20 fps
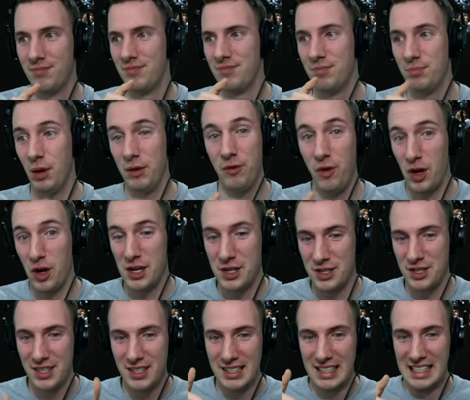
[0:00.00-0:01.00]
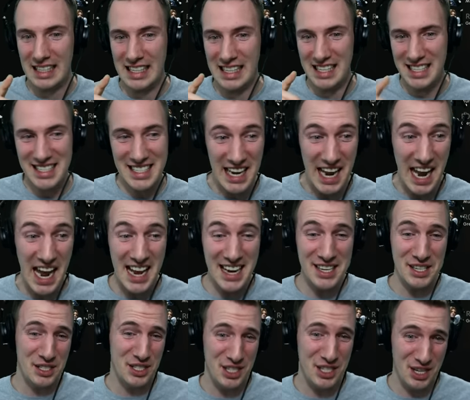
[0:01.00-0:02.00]
But first,
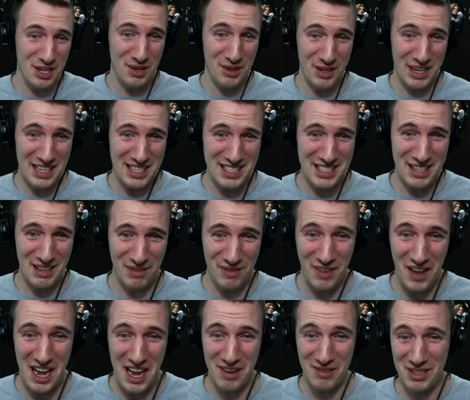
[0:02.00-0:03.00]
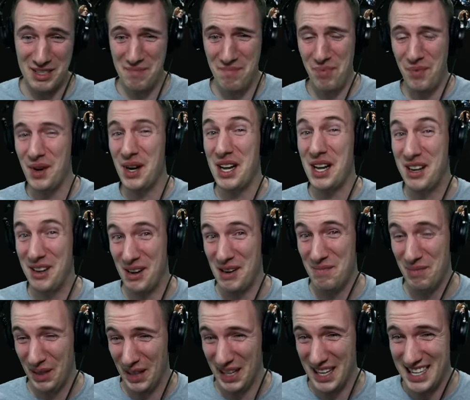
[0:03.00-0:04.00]
10-2 as the Fey. It's a pretty good
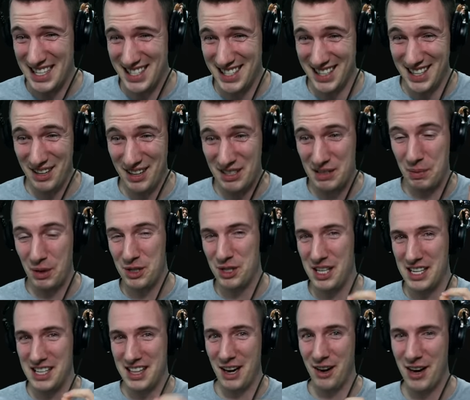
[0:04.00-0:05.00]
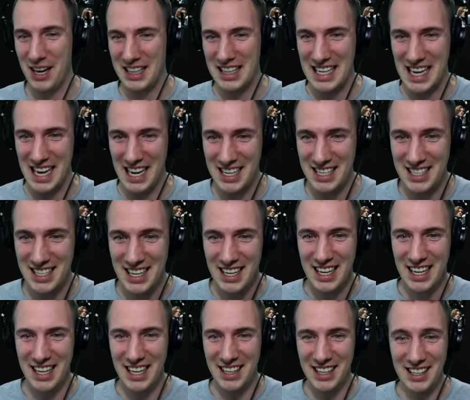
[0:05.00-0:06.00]
place in there, especially there at the end.
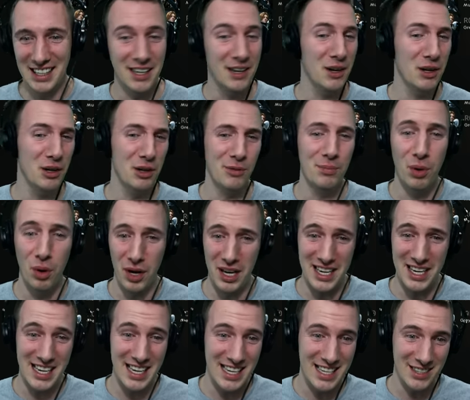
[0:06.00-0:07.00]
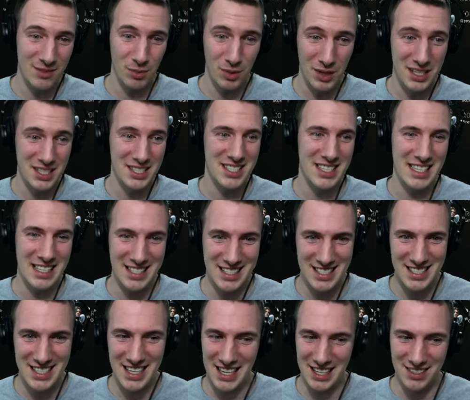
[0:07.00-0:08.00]
Oh boy, it was
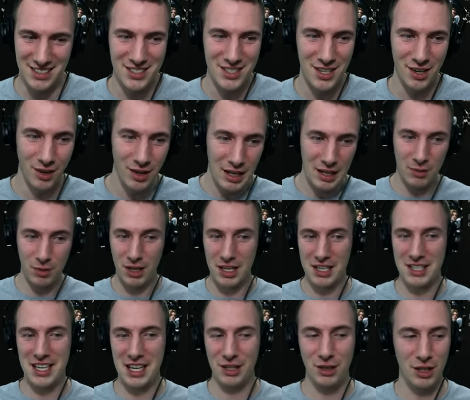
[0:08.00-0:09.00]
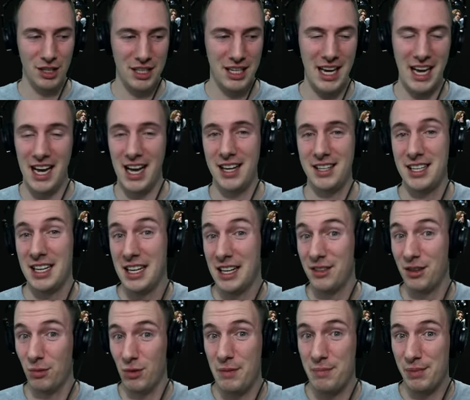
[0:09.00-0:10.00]
insane. So we're going to take a look at
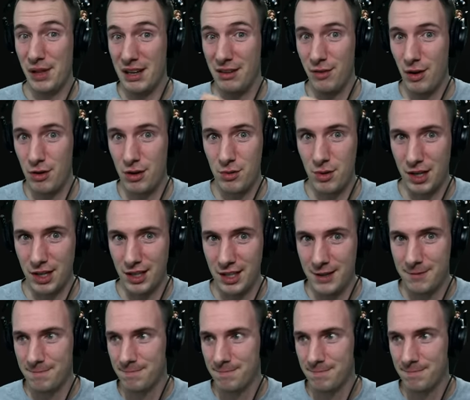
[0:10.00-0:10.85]
the replay very quickly.